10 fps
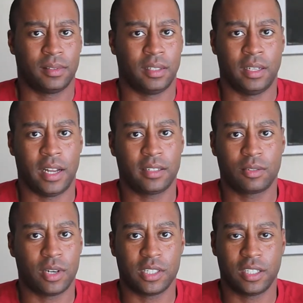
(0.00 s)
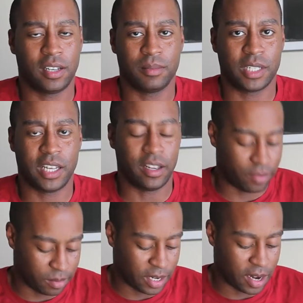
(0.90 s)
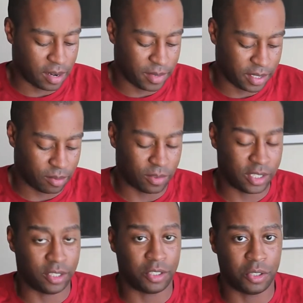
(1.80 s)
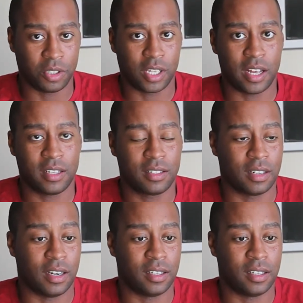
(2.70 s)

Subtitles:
Next question comes again from Anonymous. What's your shoe size?